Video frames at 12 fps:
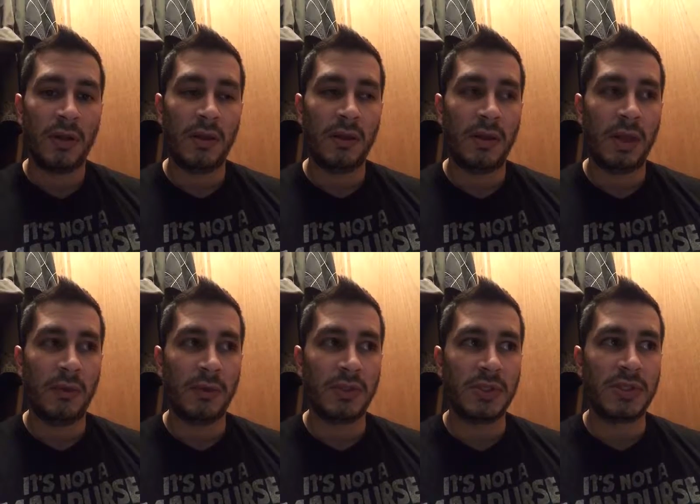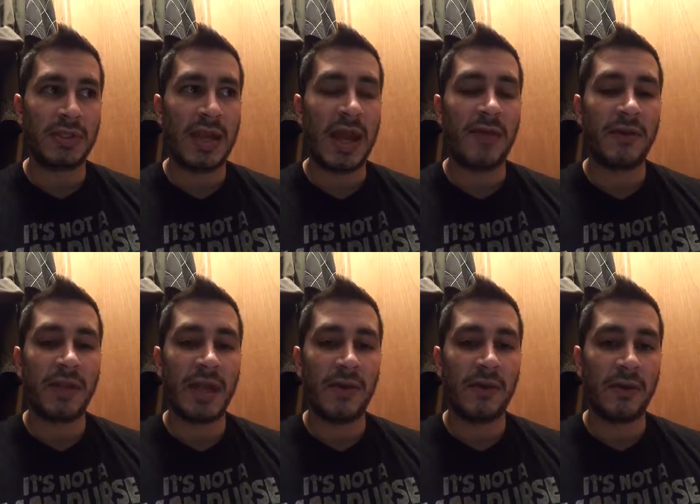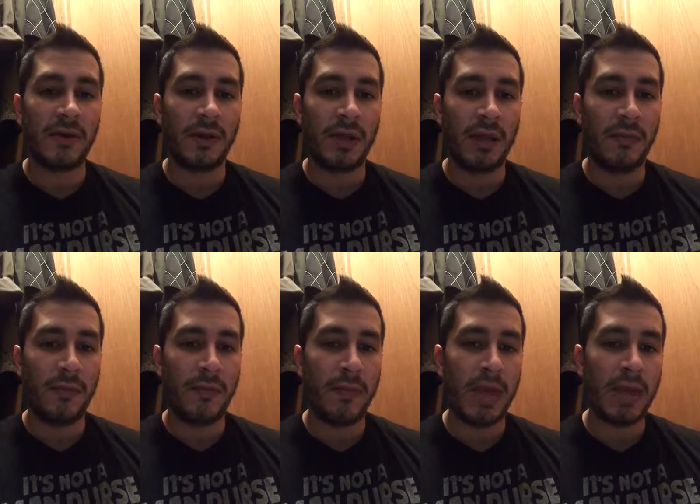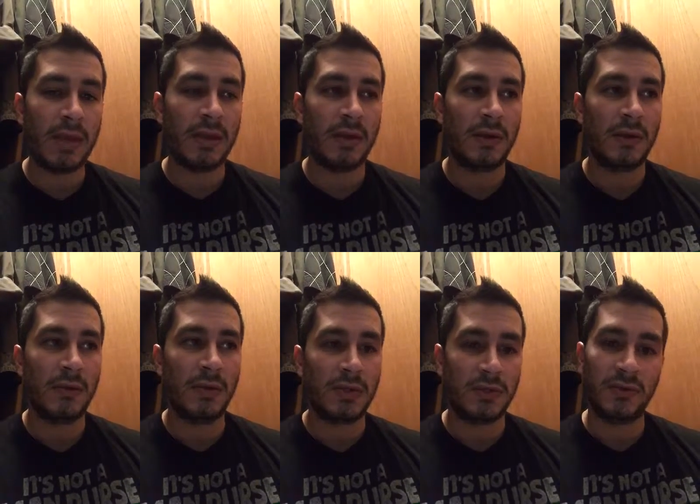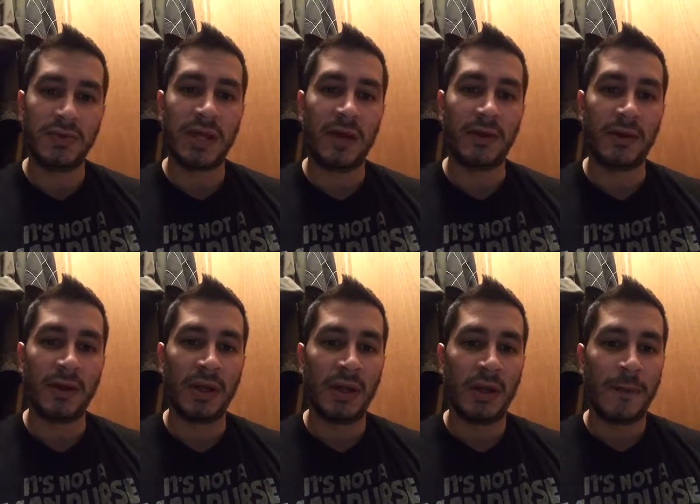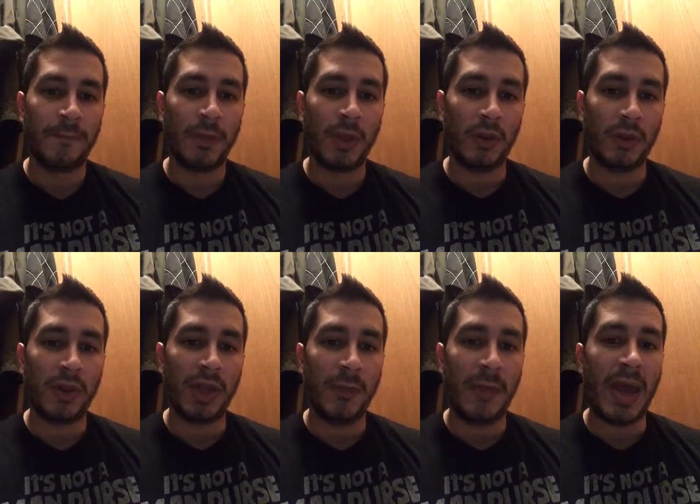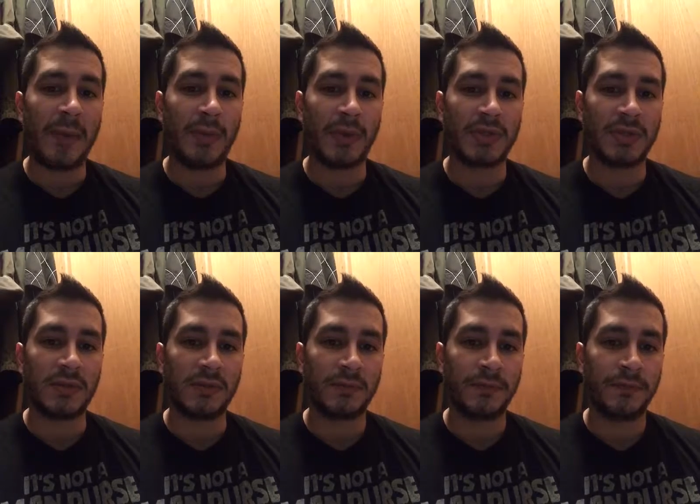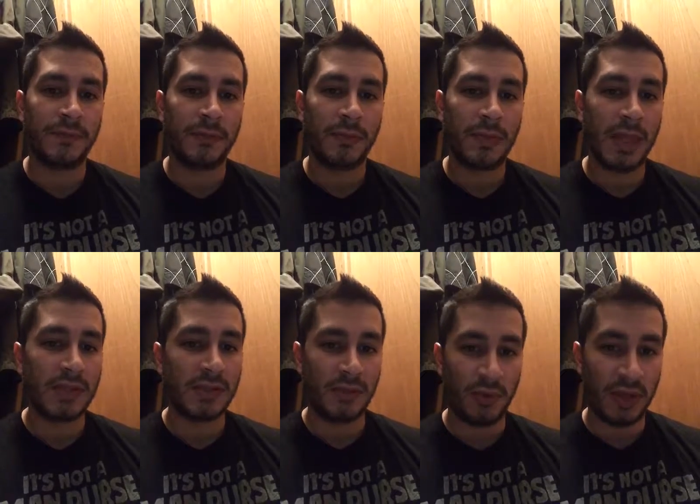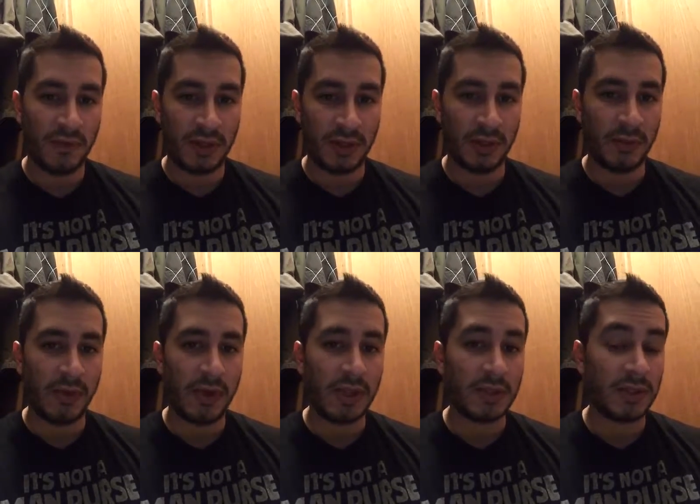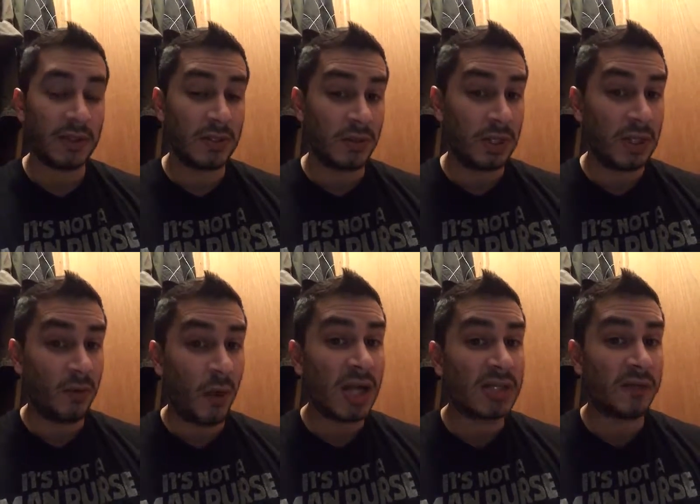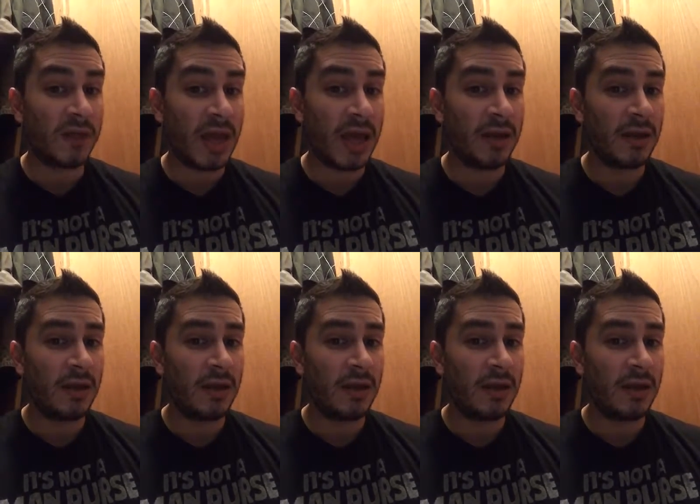They will just gather together and make the truth teller look like a bad person. That's their way of dealing with things. And so you need to watch for that.